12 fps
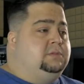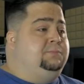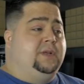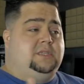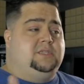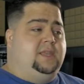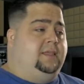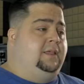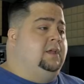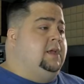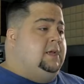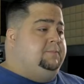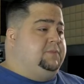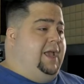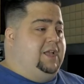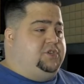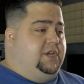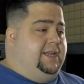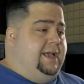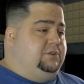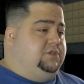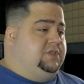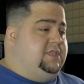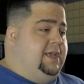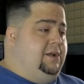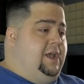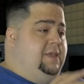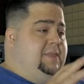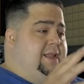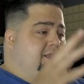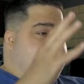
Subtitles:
but still edging it out just there, and that is